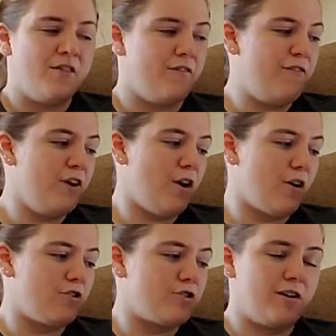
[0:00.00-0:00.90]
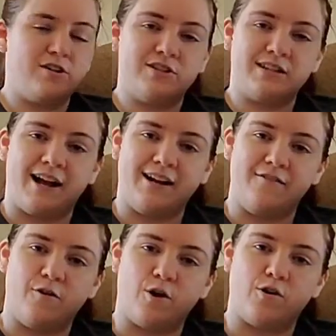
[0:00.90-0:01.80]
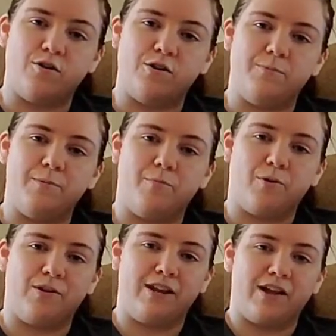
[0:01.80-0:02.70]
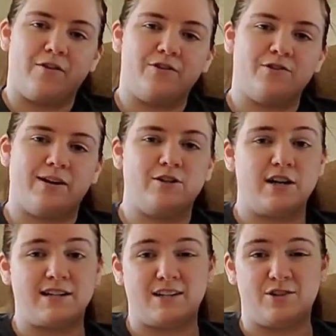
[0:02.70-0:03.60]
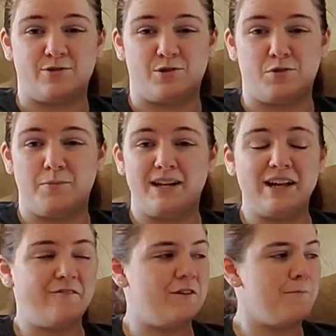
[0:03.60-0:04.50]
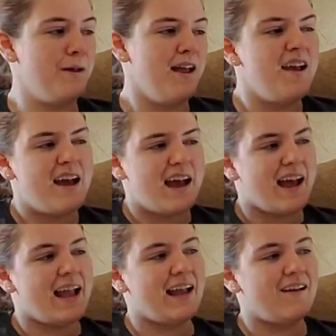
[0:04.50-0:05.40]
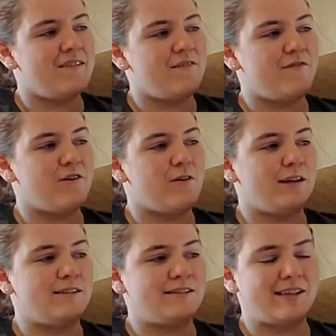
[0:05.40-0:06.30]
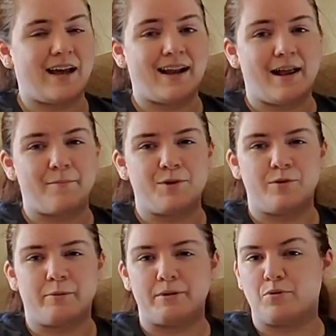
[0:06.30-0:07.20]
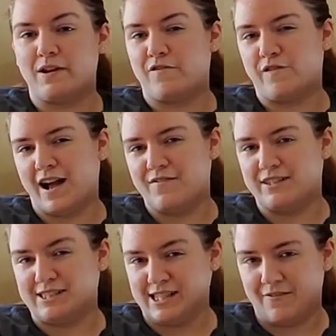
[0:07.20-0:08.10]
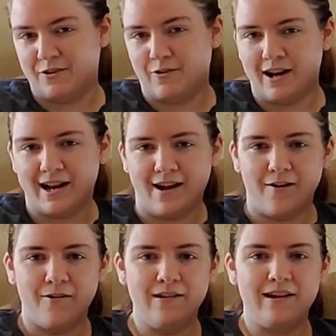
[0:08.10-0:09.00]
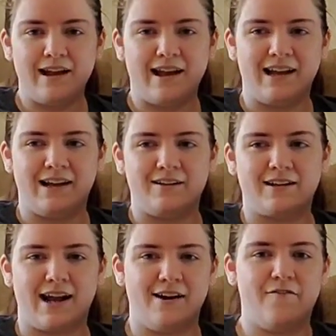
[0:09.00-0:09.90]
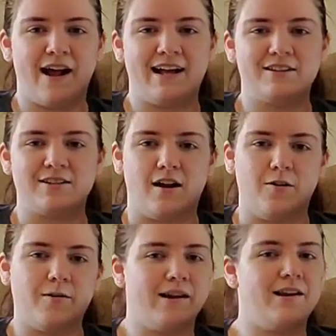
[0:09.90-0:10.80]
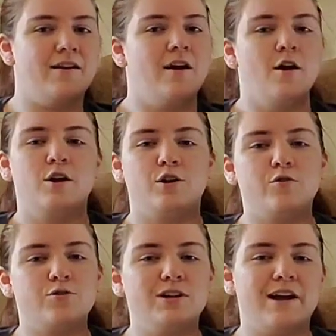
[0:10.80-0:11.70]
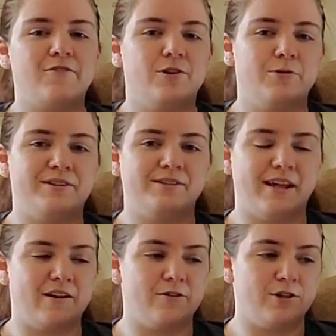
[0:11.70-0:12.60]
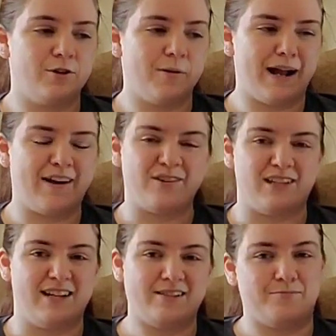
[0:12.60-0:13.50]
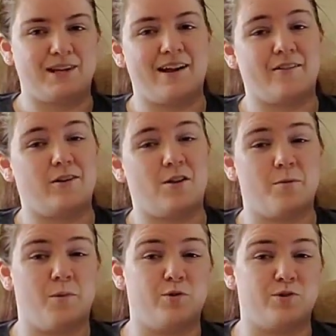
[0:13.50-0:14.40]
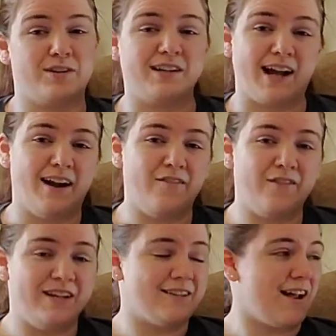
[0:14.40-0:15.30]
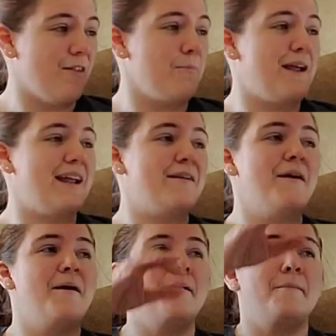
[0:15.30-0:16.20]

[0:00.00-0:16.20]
The foot arch crunches kind of hurt a little bit more than the others, so I try not to do too many of them. And for a set, I'm doing between 5 and 7 right now, and kind of as tolerated. Usually after do a set or two, I have to take some Tylenol or Motrin to kind of ease out the pain,